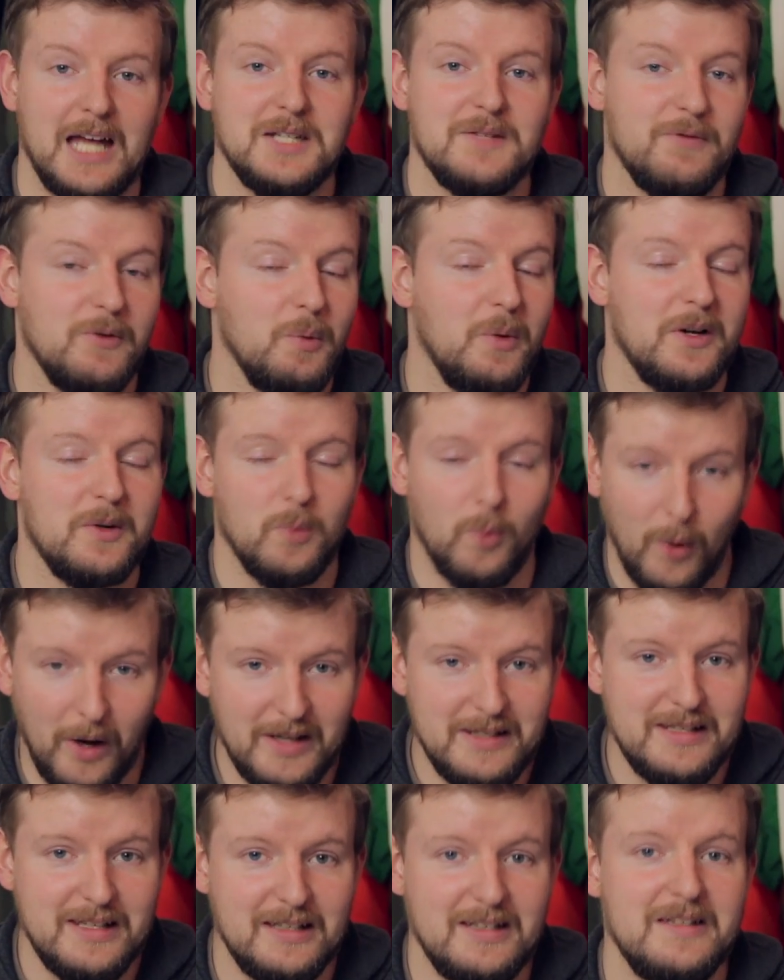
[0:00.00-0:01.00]
As for what
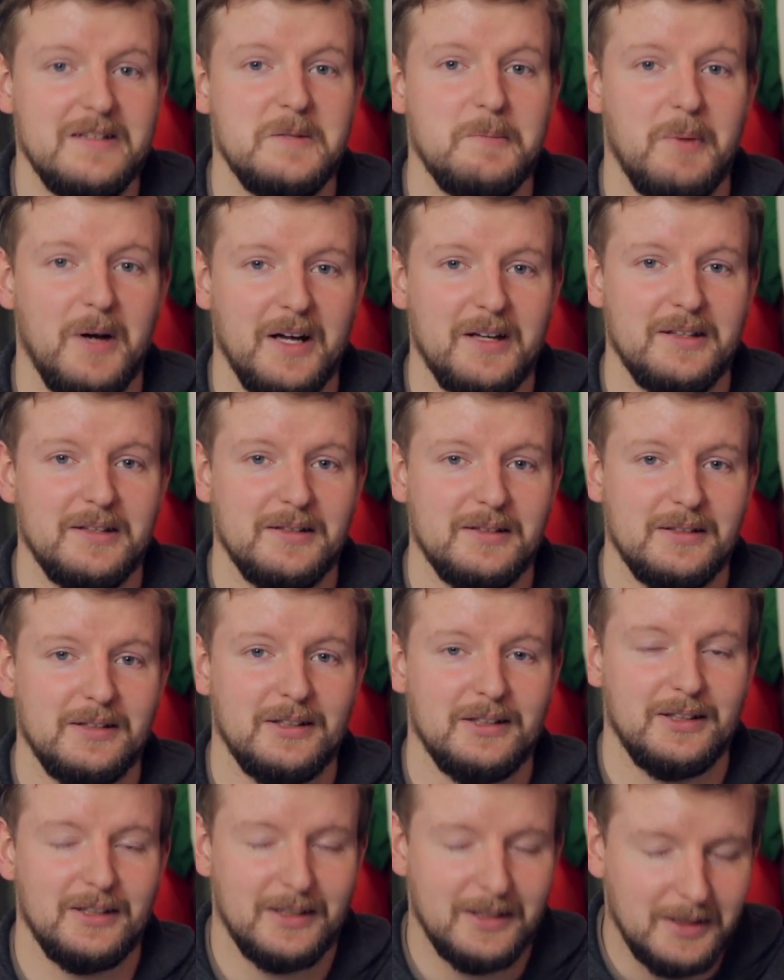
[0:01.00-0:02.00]
was in his butt,
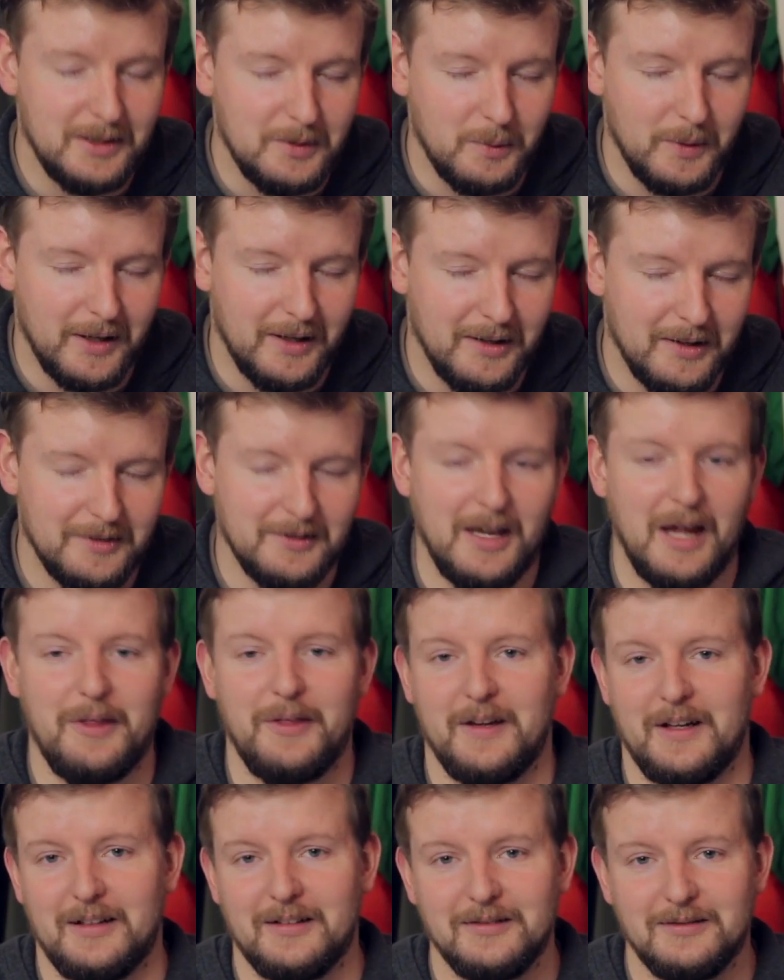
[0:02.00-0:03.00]
well,
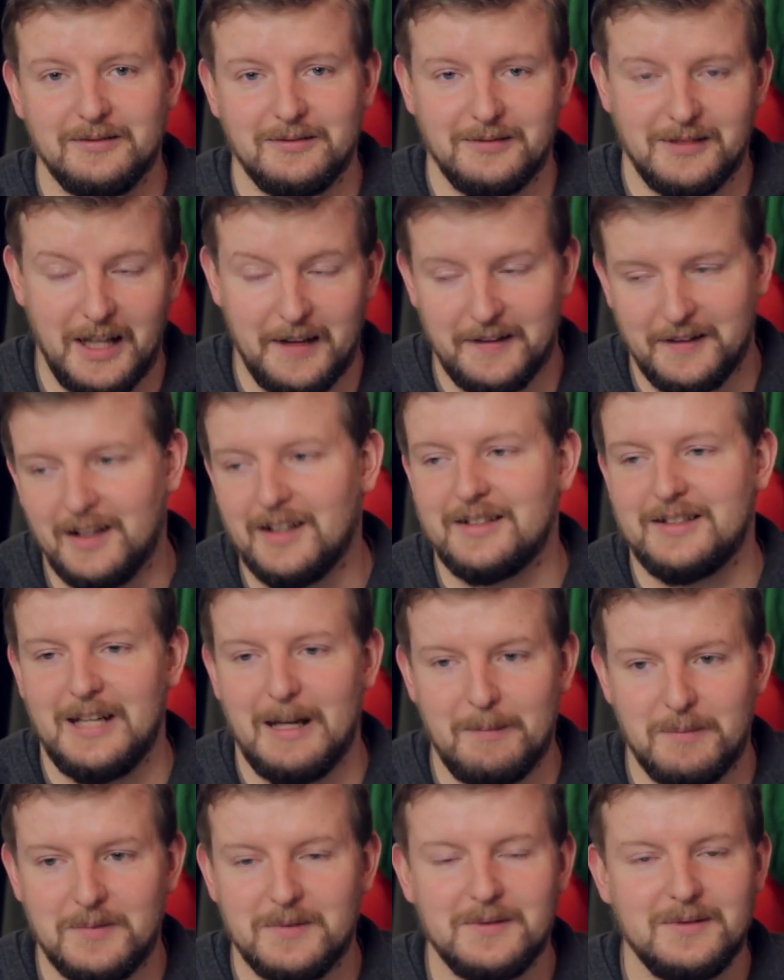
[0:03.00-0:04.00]
nothing. Nothing
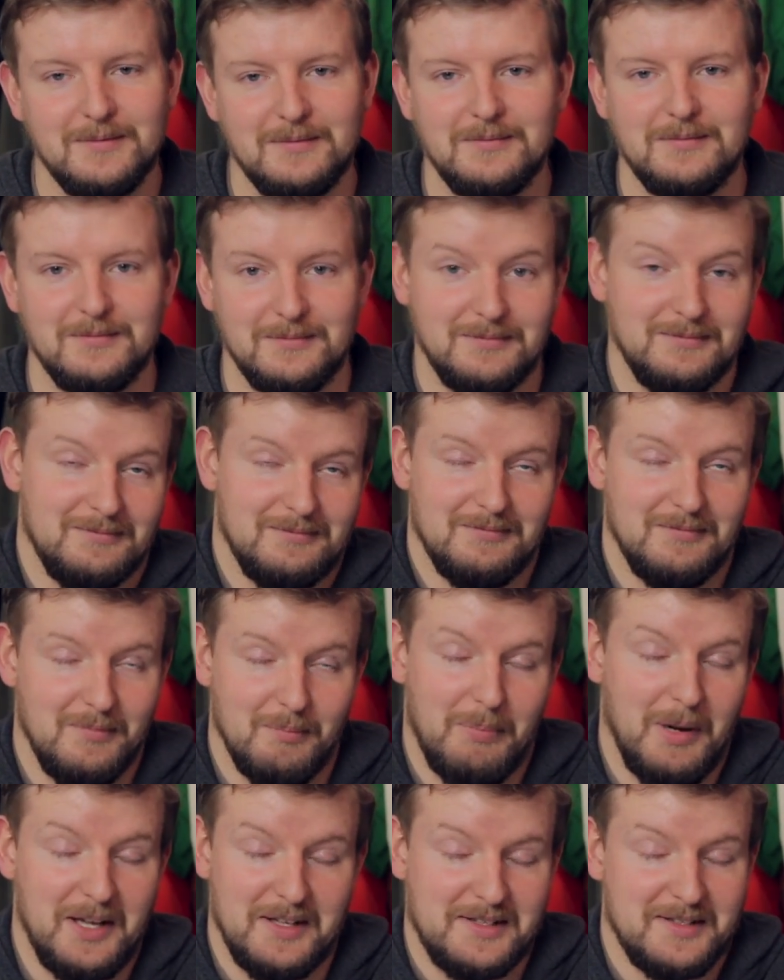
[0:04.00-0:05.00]
except
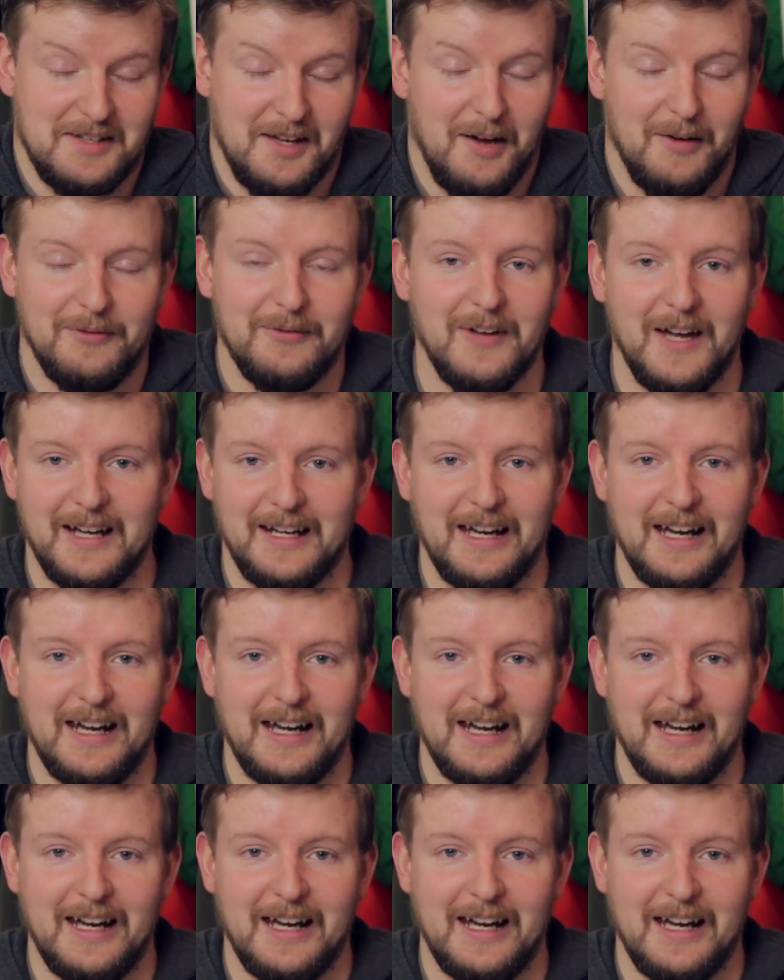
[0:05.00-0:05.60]
butt stuff, I